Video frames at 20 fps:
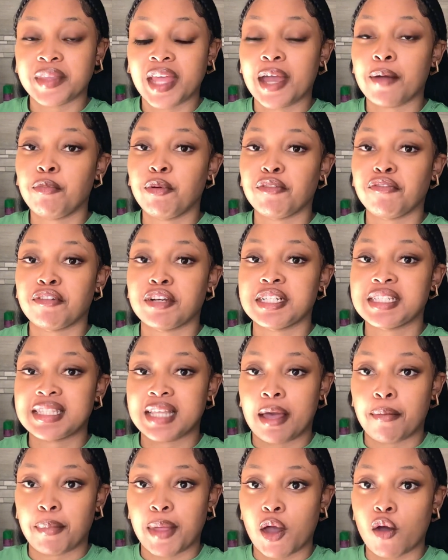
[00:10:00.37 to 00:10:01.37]
I prefer
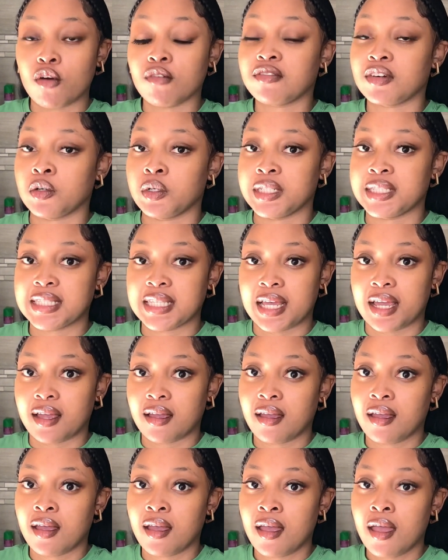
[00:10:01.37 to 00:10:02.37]
summer over
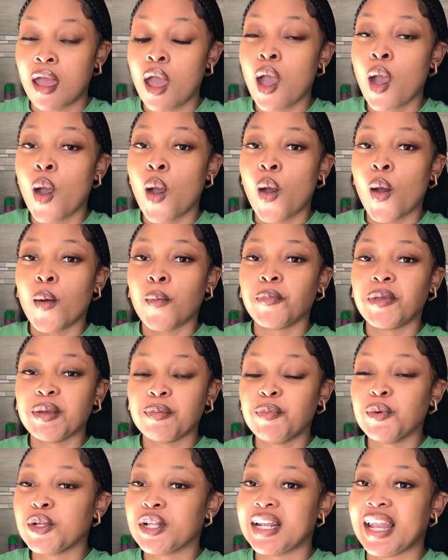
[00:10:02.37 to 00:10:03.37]
winter.
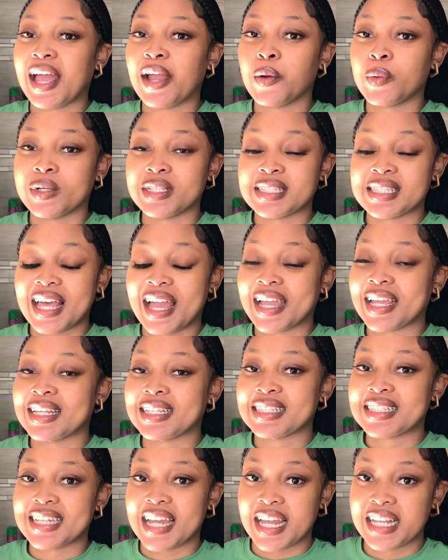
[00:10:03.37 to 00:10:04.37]
People like winter
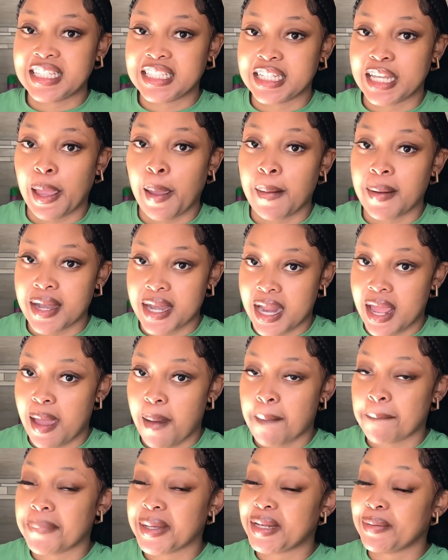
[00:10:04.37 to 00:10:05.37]
in judge,
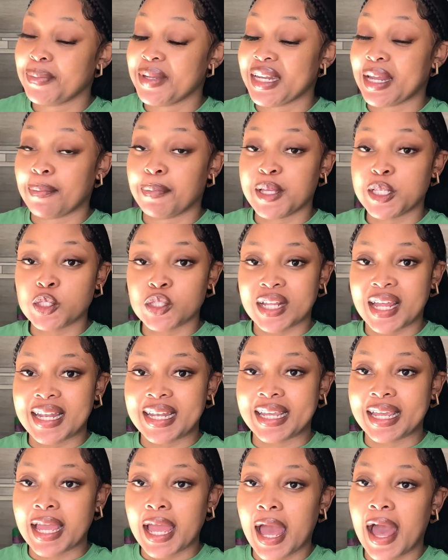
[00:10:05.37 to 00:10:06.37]
nah, but Nina
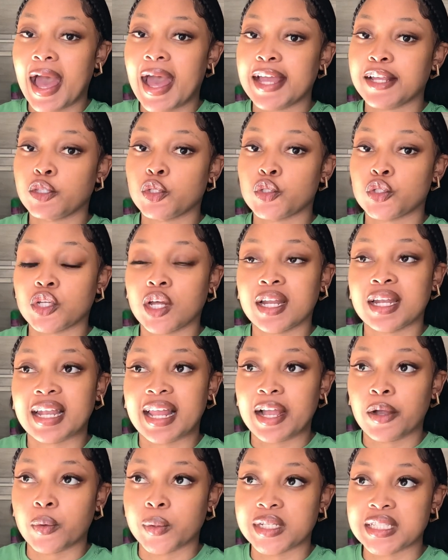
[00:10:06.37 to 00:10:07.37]
personally, I do not
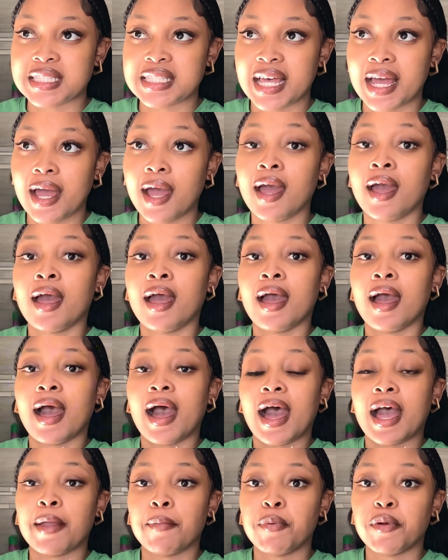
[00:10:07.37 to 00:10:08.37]
like winter.
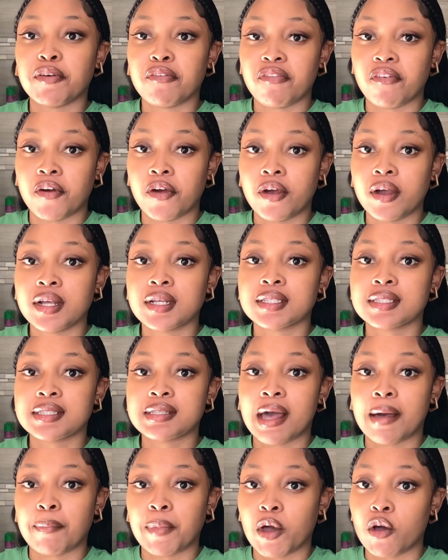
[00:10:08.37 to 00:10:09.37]
I prefer
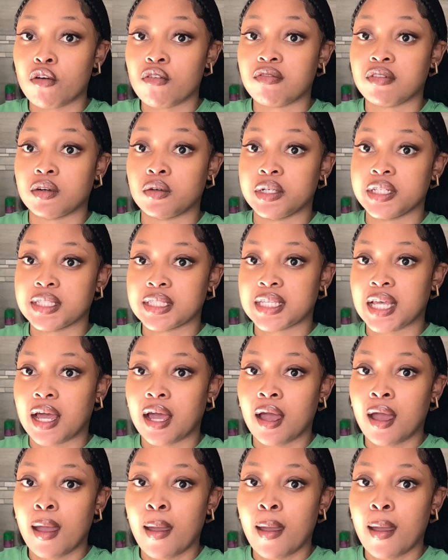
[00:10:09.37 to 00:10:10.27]
summer over winter.